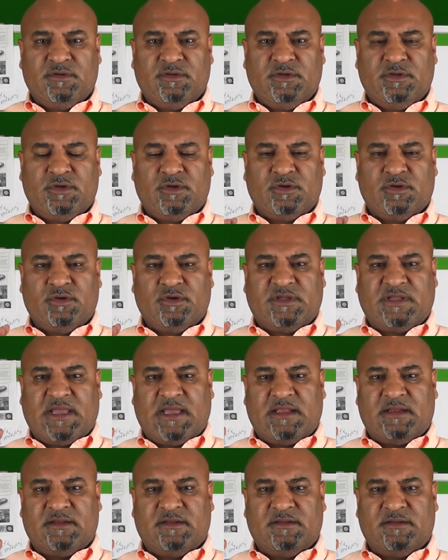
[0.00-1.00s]
You could look
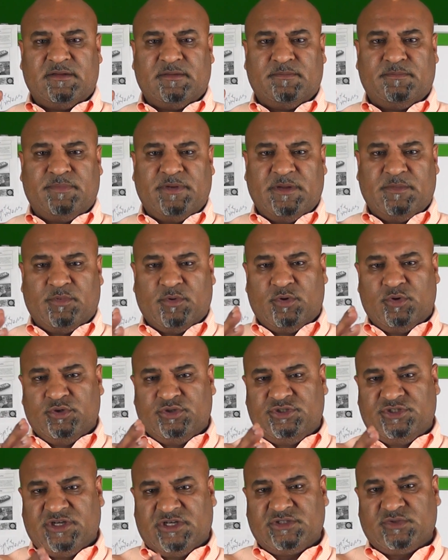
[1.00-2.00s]
at people who
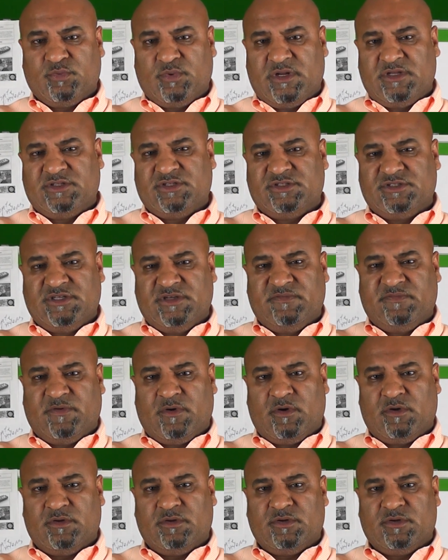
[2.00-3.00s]
just went into default.